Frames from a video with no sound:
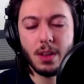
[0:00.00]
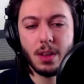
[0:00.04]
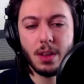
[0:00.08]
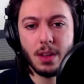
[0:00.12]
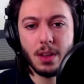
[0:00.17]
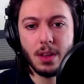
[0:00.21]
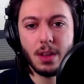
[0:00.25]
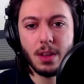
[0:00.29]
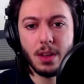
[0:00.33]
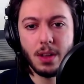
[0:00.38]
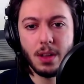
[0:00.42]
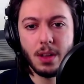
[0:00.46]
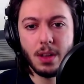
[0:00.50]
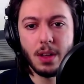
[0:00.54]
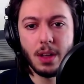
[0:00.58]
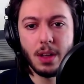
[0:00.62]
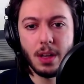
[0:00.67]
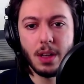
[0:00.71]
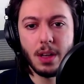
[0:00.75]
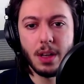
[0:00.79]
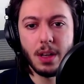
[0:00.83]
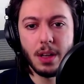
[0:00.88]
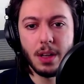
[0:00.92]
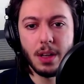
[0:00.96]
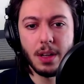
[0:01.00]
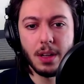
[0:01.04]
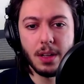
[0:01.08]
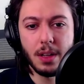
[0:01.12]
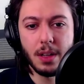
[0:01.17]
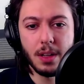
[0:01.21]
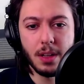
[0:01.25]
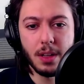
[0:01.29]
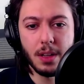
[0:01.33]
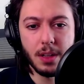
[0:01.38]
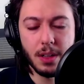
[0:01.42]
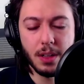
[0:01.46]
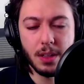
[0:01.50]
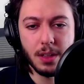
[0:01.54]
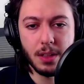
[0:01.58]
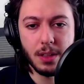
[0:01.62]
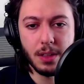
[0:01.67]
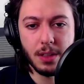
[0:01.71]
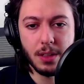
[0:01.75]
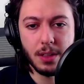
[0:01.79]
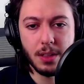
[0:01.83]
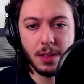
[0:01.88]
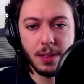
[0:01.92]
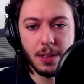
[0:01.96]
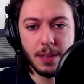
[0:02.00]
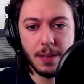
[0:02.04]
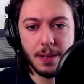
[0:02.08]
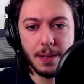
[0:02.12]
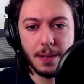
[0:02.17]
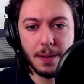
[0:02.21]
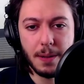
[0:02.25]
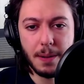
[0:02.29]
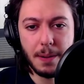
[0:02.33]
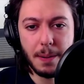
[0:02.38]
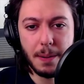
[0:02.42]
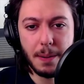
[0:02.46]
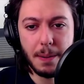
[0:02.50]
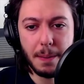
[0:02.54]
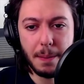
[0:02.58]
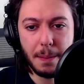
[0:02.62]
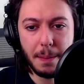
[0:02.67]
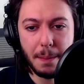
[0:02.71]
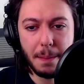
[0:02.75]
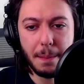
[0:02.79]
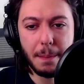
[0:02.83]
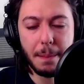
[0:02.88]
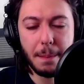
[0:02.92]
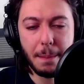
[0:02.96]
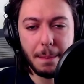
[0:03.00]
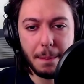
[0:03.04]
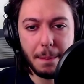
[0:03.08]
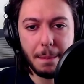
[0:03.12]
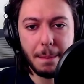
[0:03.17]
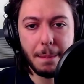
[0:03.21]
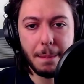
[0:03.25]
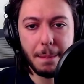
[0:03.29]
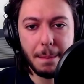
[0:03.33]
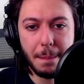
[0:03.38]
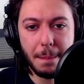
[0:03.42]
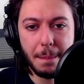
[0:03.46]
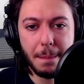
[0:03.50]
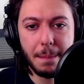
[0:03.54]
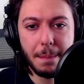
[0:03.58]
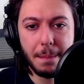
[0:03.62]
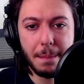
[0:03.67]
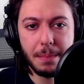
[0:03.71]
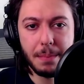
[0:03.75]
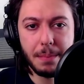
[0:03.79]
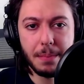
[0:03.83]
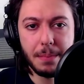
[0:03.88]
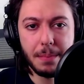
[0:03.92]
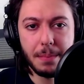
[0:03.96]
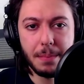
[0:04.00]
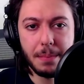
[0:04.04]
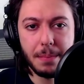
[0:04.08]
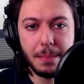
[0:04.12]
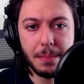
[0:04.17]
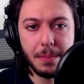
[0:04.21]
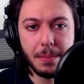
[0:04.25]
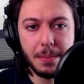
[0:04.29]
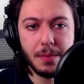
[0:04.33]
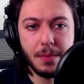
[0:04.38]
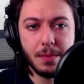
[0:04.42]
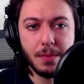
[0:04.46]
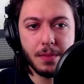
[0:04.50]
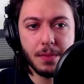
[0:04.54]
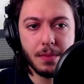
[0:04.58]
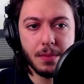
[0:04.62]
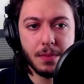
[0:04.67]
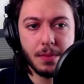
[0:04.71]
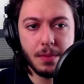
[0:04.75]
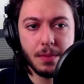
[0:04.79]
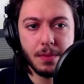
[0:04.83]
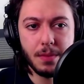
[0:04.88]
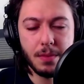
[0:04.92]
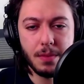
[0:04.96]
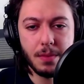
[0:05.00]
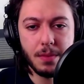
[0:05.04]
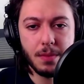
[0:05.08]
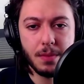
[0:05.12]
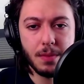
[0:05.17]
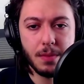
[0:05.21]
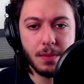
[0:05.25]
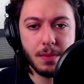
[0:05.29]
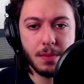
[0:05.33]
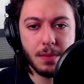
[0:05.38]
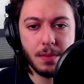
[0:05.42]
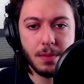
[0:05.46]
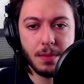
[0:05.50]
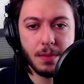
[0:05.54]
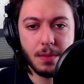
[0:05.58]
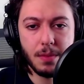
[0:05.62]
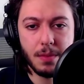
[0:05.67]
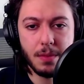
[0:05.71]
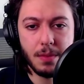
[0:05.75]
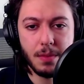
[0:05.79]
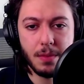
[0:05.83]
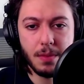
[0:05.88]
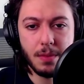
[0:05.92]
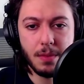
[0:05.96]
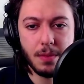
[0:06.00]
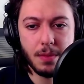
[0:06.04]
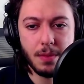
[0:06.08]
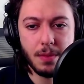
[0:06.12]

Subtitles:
[no speech]